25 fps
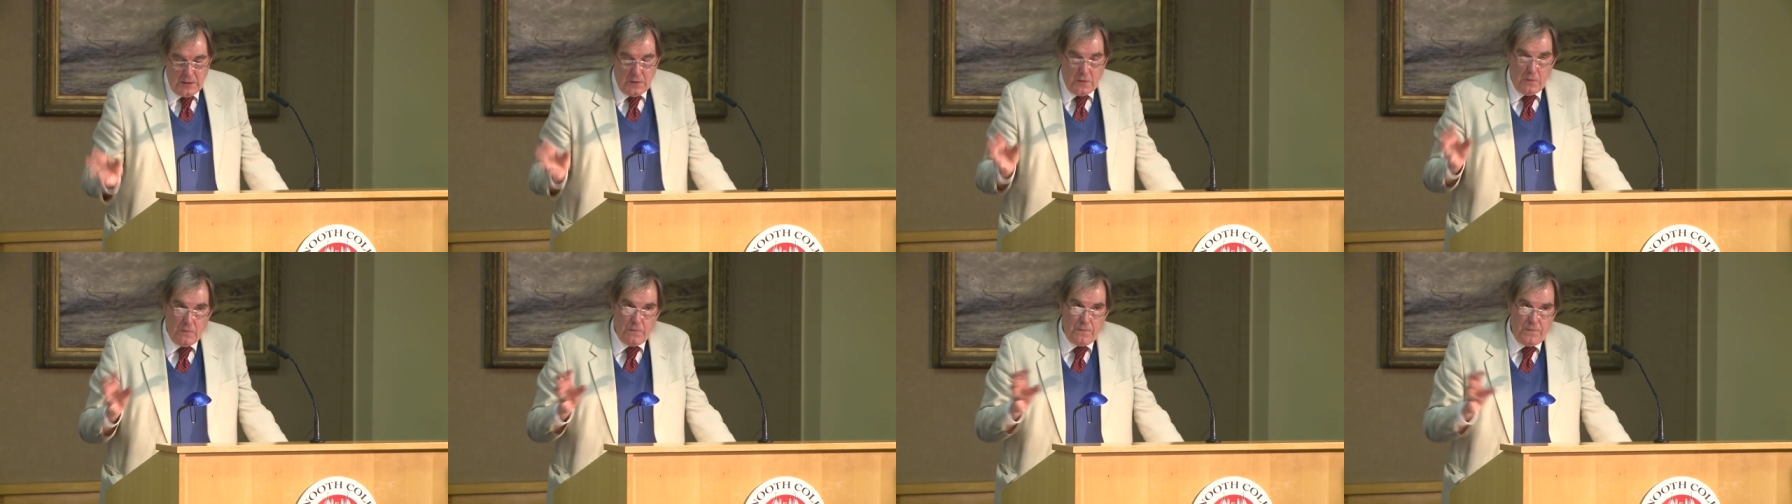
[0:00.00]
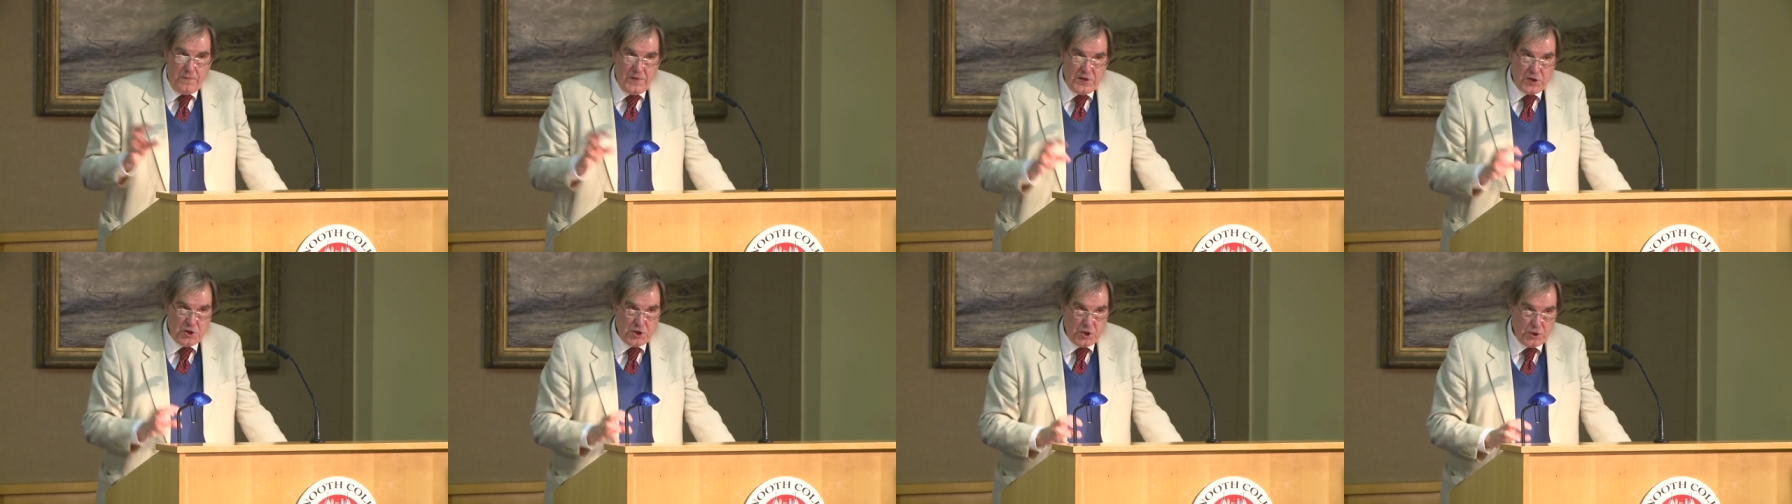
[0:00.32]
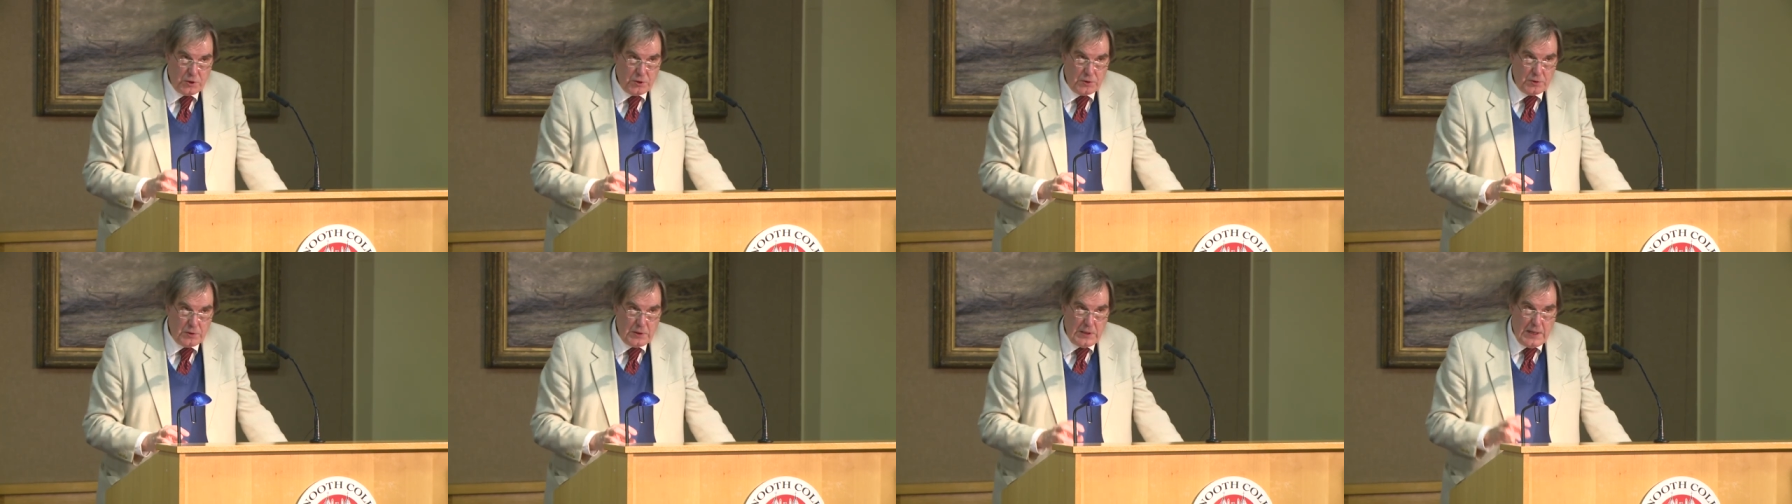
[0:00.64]
of
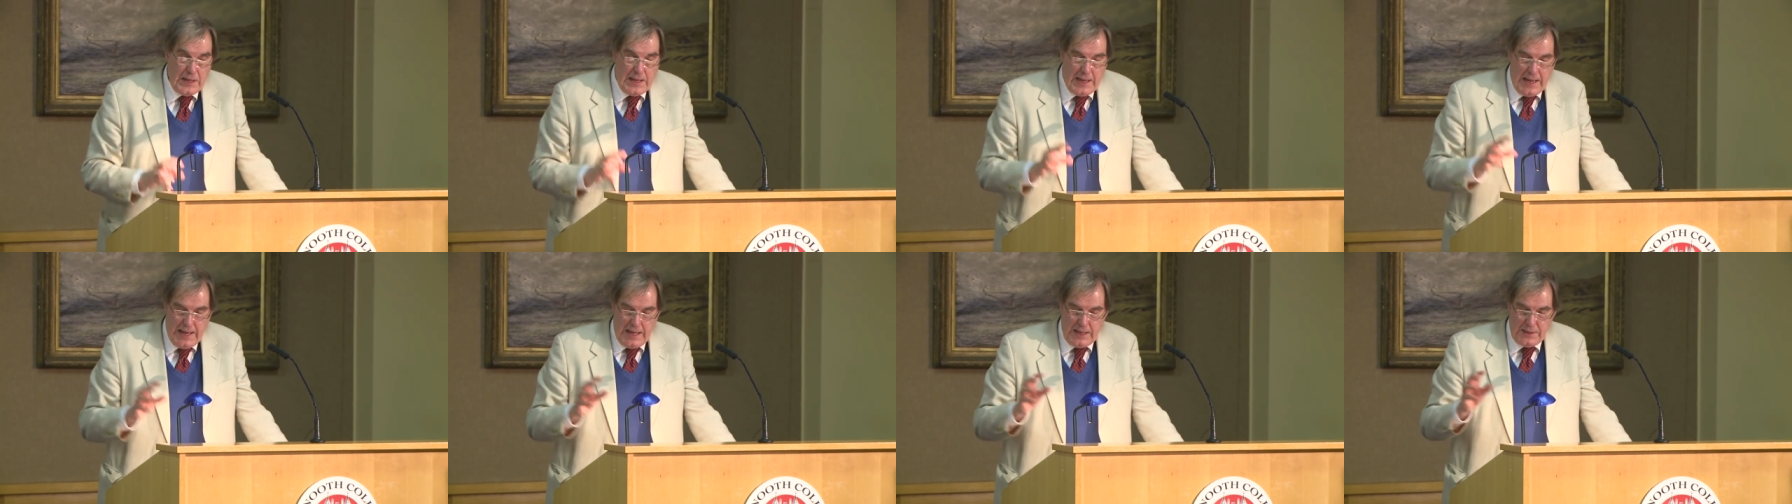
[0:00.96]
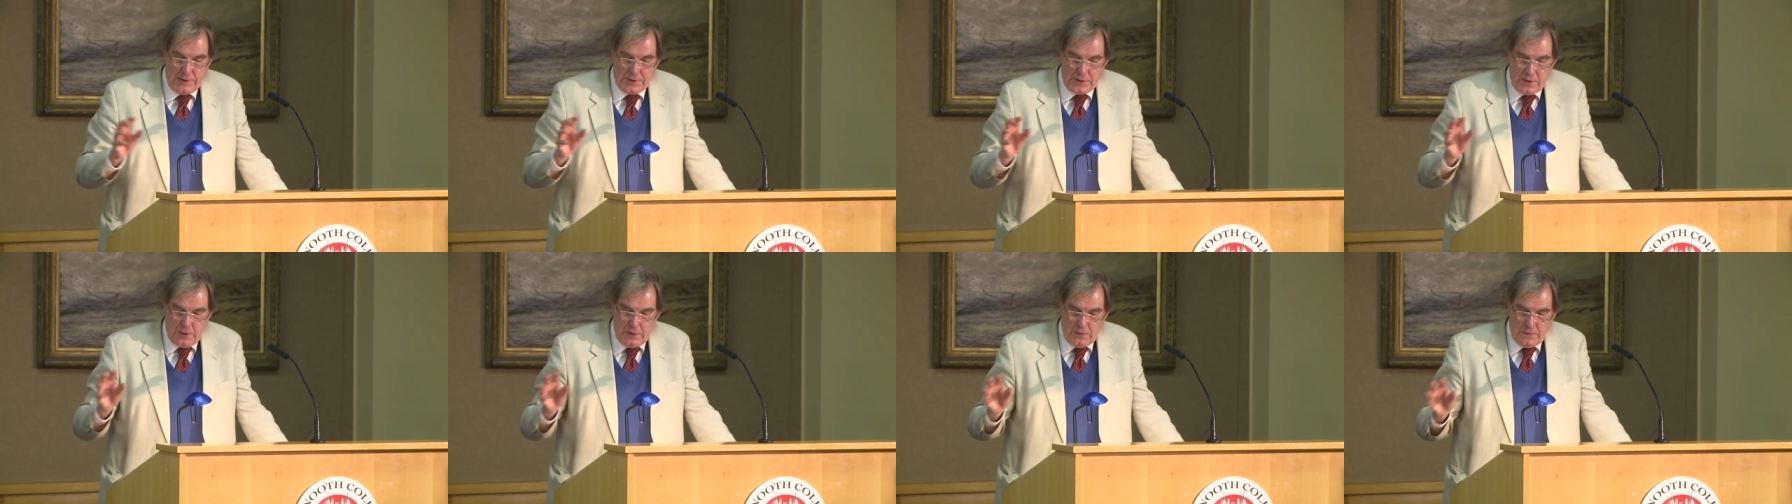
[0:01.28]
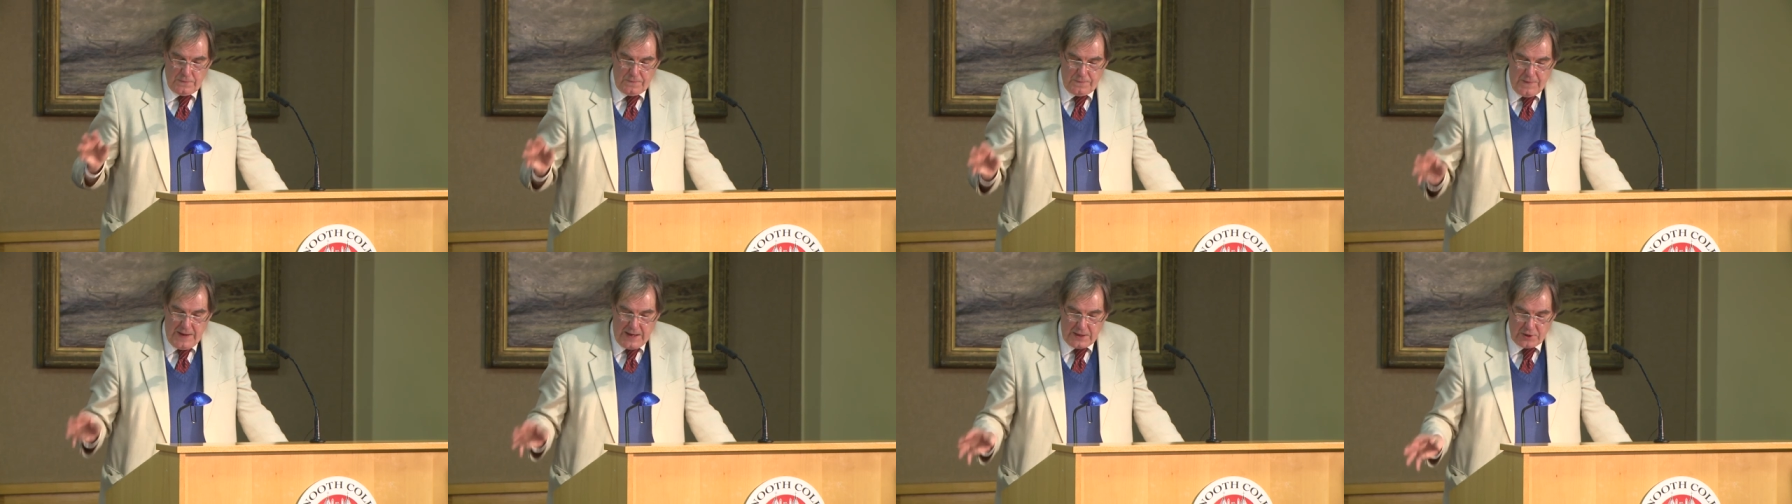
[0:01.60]
visual and
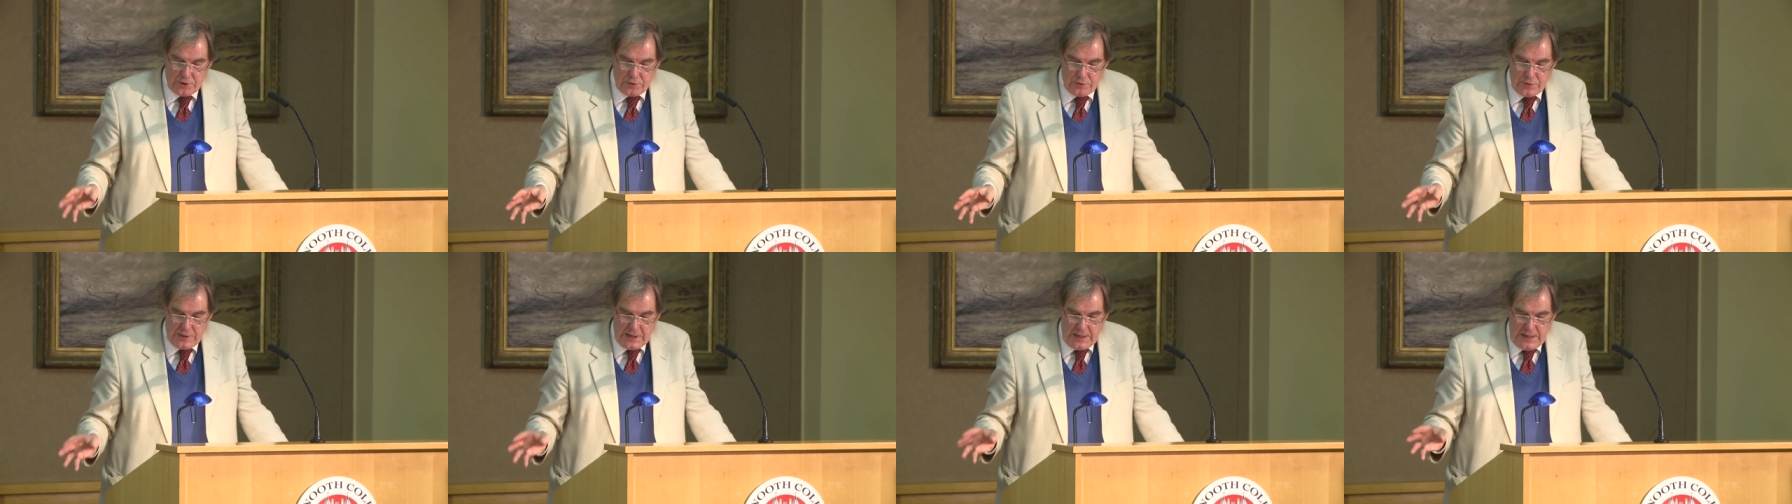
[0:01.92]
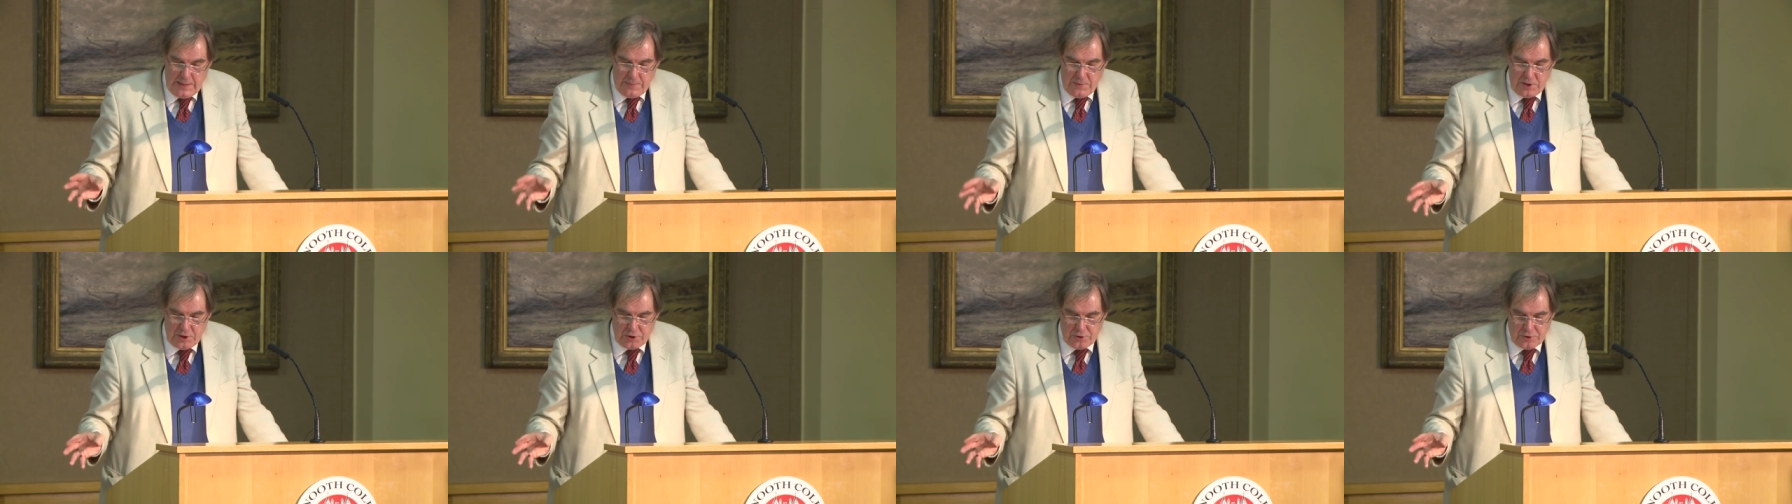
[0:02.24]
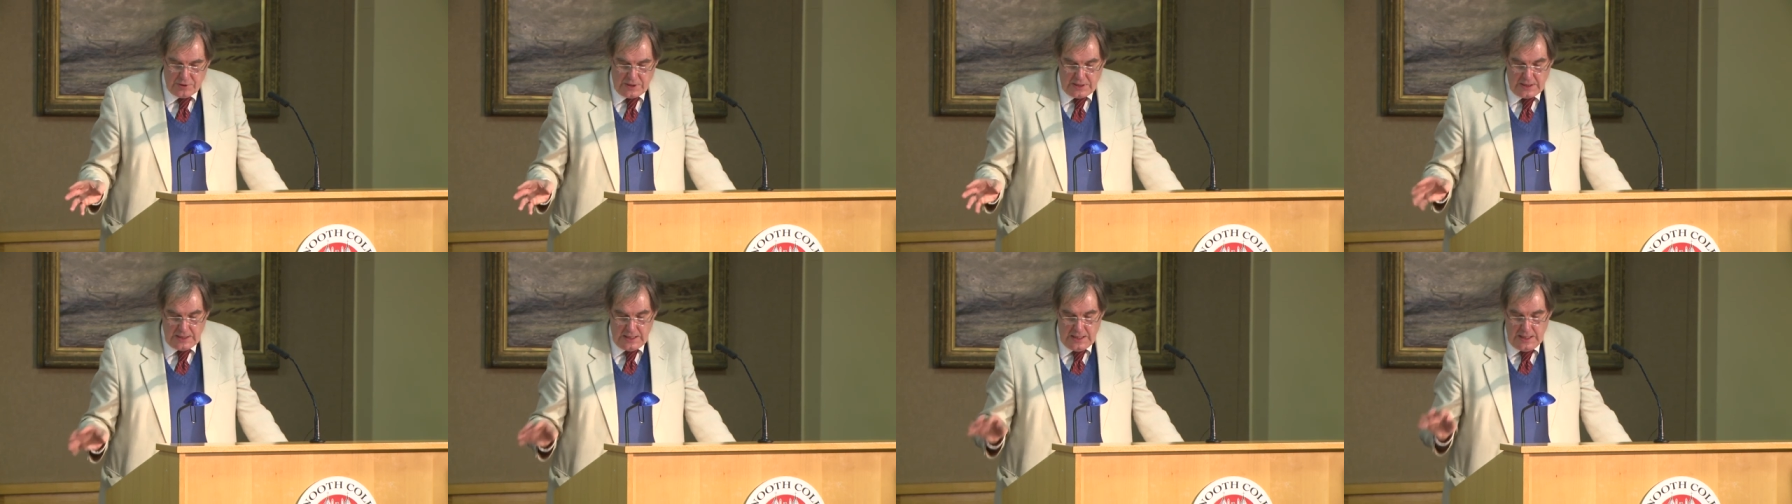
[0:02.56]
olfactory
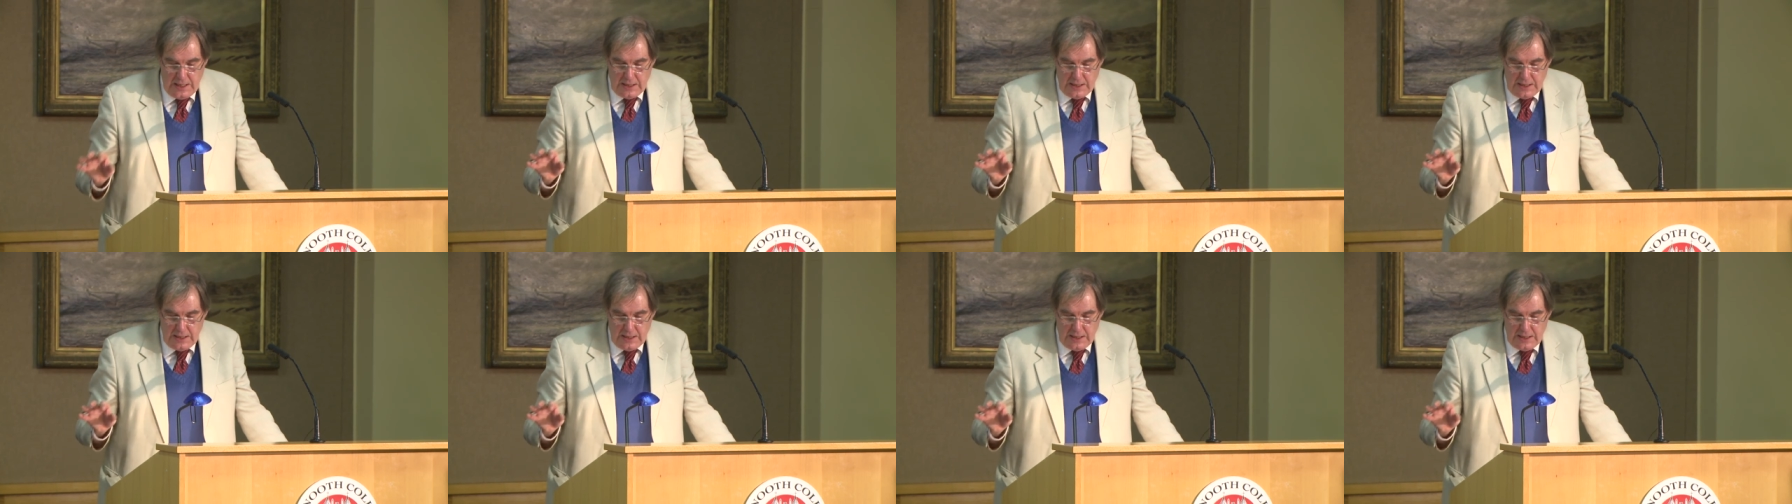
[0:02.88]
imagery.